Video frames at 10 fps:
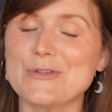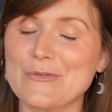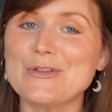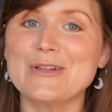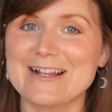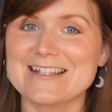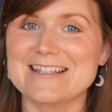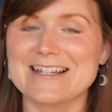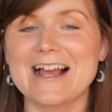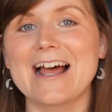so if you'd like to
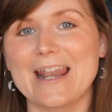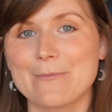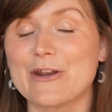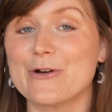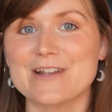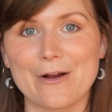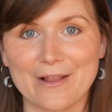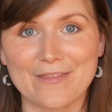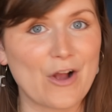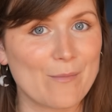see that, let me know
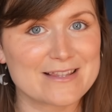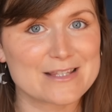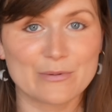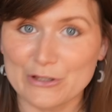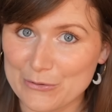down in the comments below.